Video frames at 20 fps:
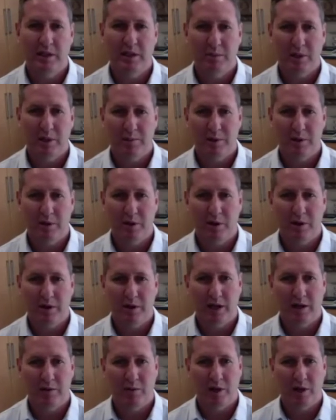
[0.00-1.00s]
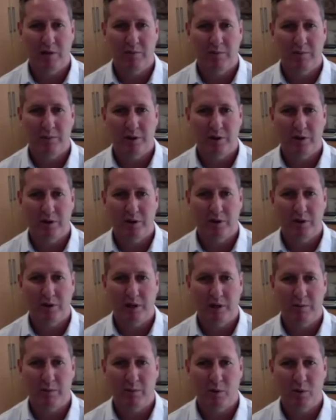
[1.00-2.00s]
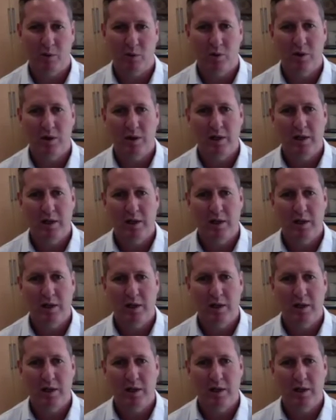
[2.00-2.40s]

But beyond that, we haven't procured any more.